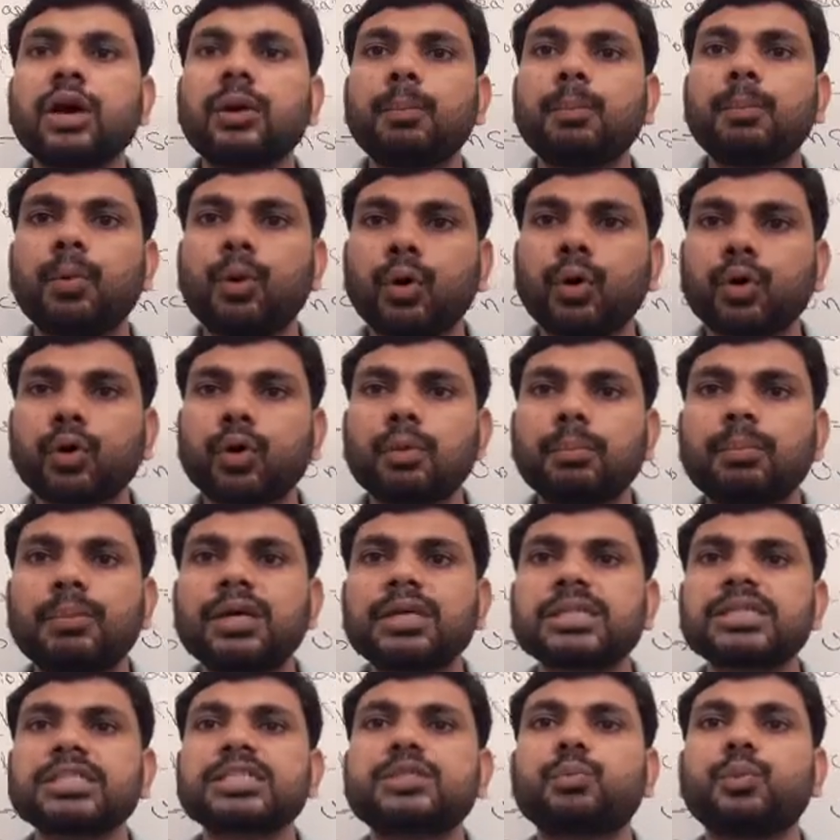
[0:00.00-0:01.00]

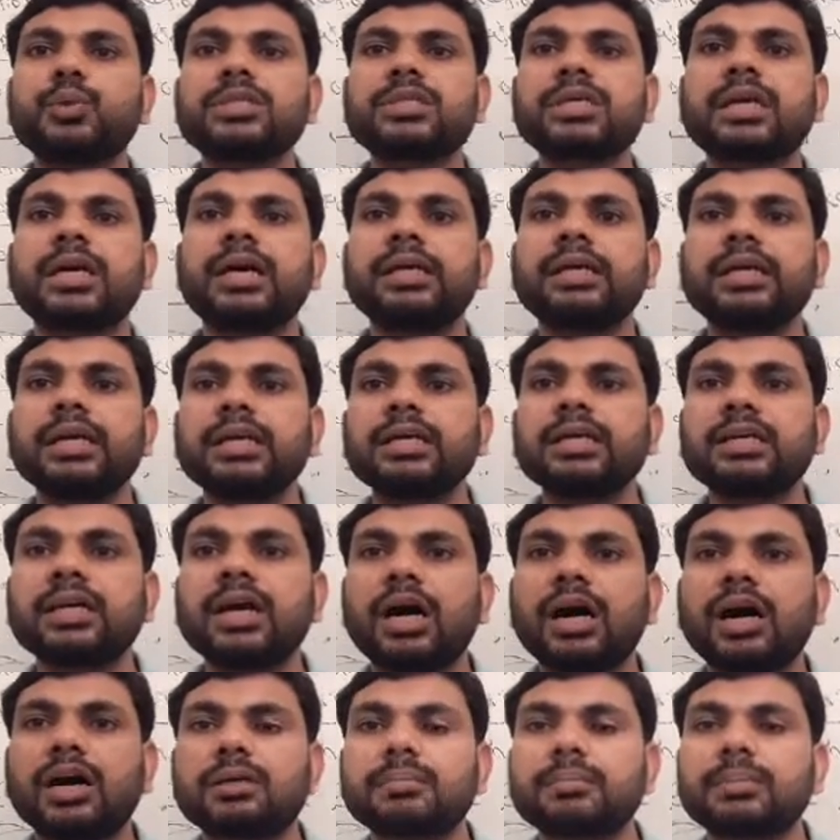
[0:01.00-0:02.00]
Monomers which contain
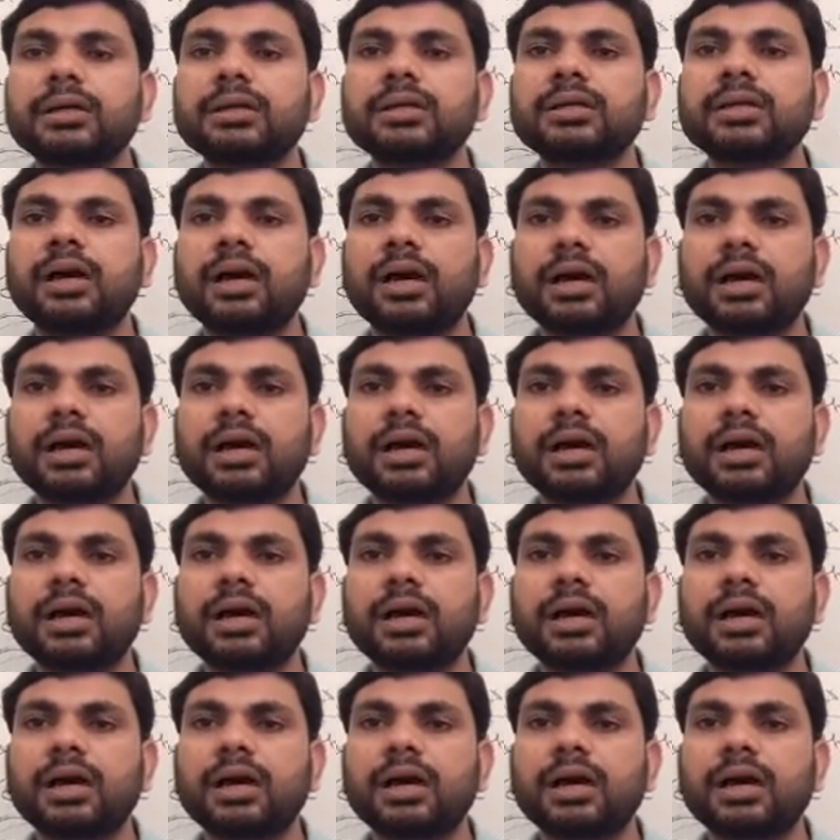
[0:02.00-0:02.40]
carbon